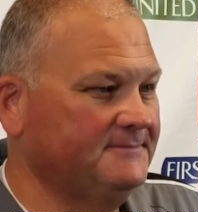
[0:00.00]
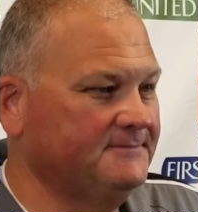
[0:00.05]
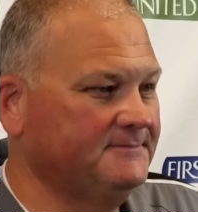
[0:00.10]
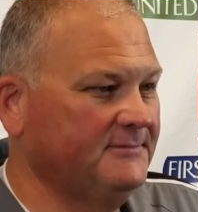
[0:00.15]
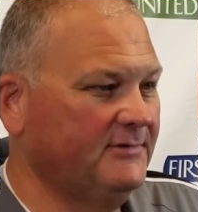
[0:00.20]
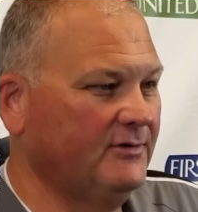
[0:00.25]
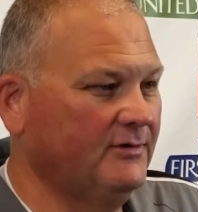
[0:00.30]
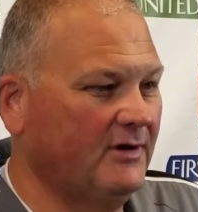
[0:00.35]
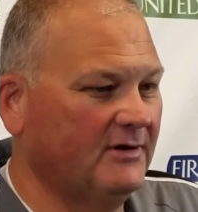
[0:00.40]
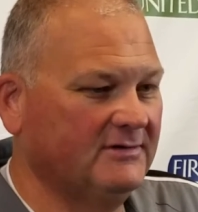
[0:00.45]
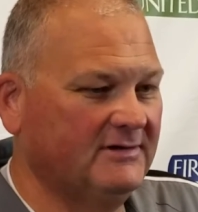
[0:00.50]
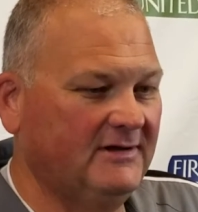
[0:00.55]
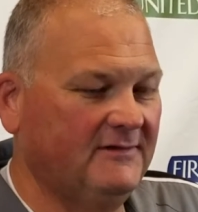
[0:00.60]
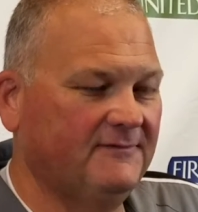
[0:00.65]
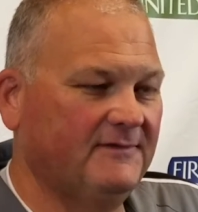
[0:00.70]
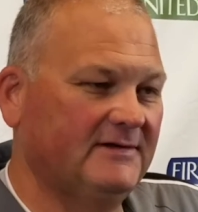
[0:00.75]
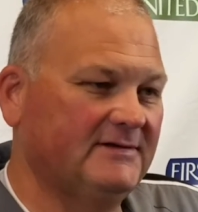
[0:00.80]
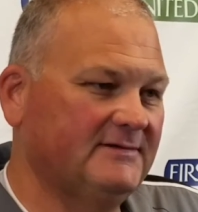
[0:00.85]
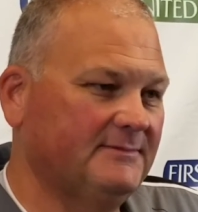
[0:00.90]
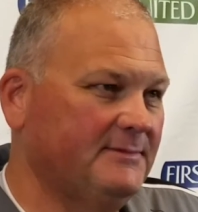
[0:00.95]
you know, our
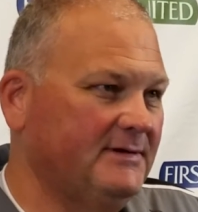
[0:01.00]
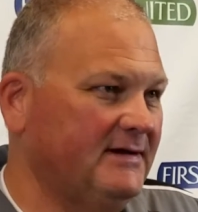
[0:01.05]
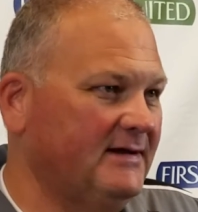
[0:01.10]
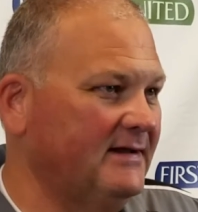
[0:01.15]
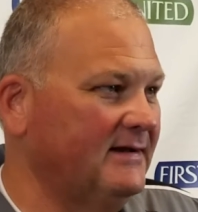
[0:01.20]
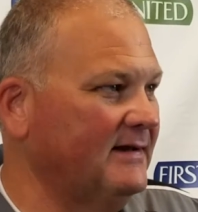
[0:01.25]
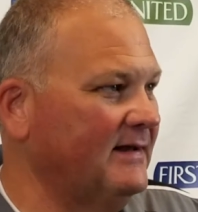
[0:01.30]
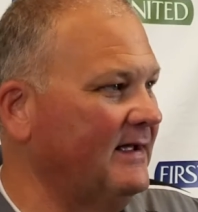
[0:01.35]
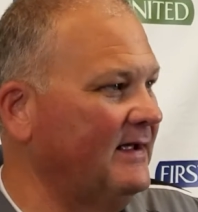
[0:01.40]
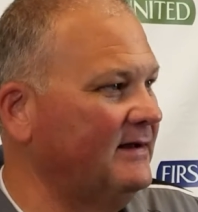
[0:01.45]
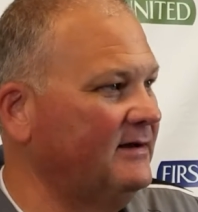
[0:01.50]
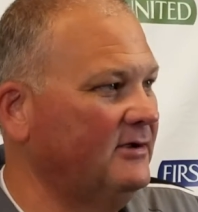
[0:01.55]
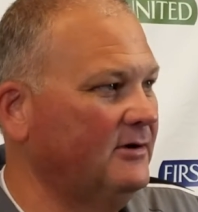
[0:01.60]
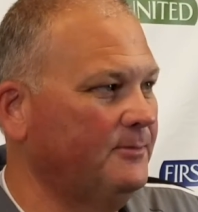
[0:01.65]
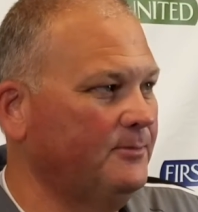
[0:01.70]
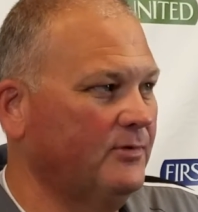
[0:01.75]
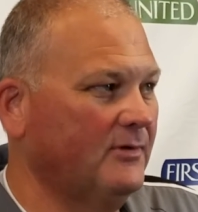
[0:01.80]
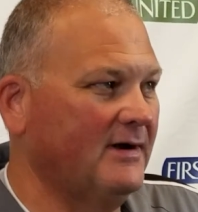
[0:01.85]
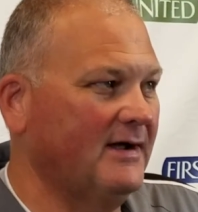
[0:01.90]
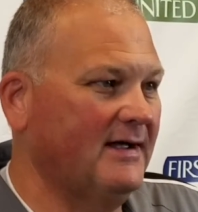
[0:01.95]
defense will be getting lined
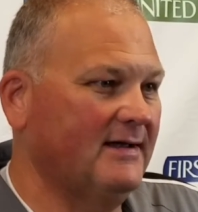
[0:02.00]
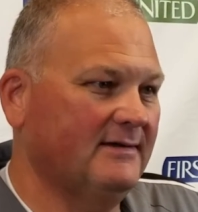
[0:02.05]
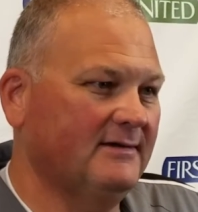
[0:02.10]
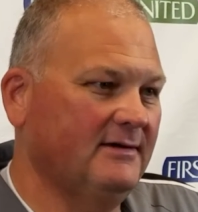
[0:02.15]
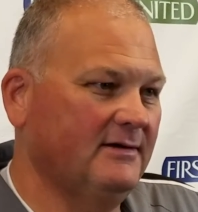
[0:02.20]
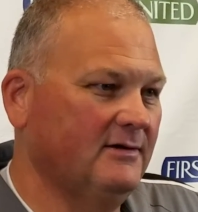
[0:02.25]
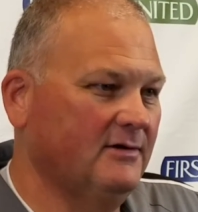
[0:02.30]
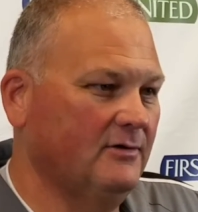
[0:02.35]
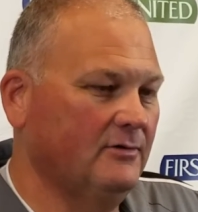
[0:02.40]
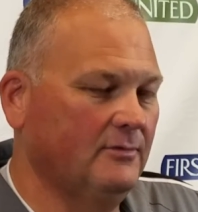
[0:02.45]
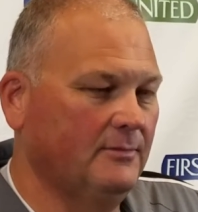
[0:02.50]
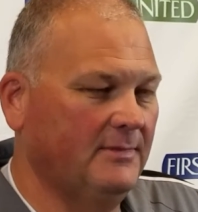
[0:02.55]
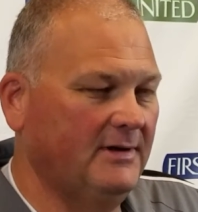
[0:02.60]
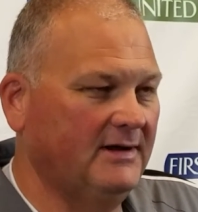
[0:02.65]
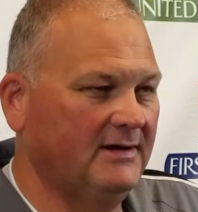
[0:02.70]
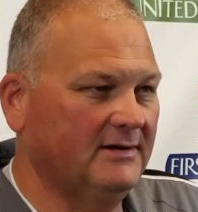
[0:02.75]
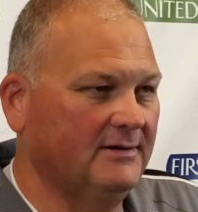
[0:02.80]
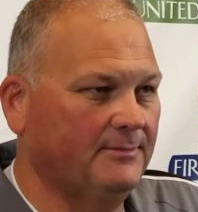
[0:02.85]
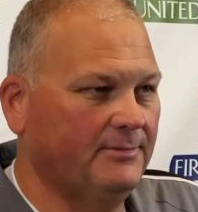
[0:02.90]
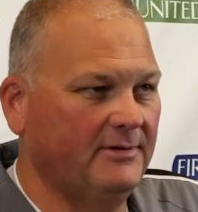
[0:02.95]
up right, you know,
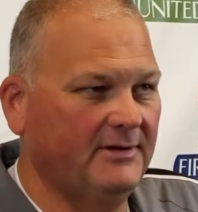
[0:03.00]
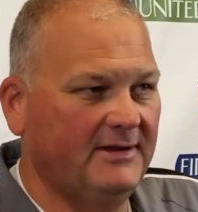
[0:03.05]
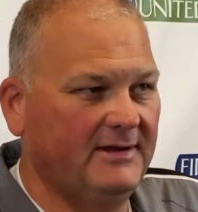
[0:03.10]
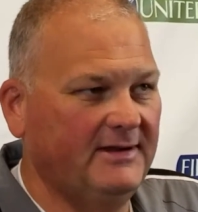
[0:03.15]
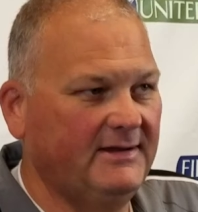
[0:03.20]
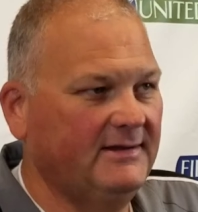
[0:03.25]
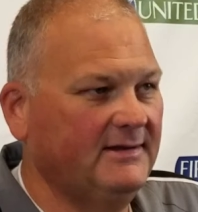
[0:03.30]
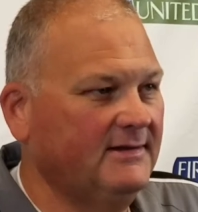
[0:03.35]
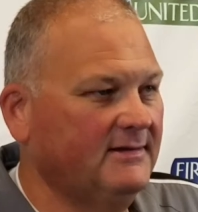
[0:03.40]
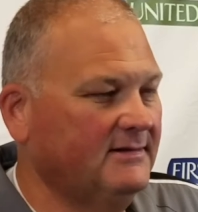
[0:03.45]
making a play.